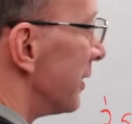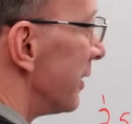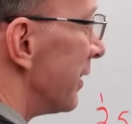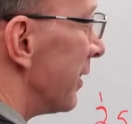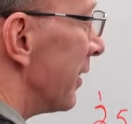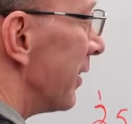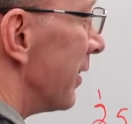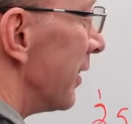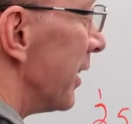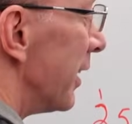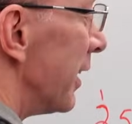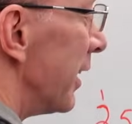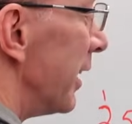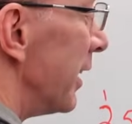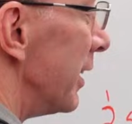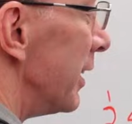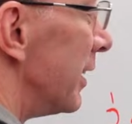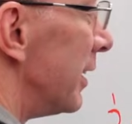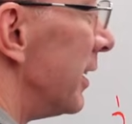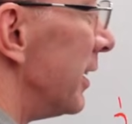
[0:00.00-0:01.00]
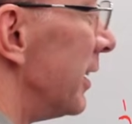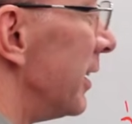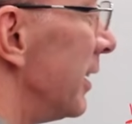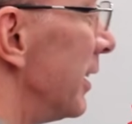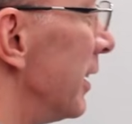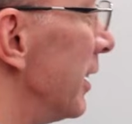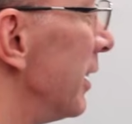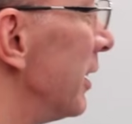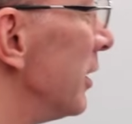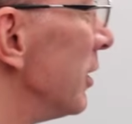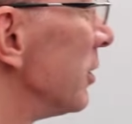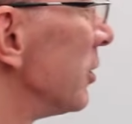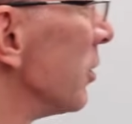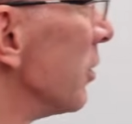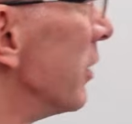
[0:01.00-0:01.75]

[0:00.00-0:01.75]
All right. So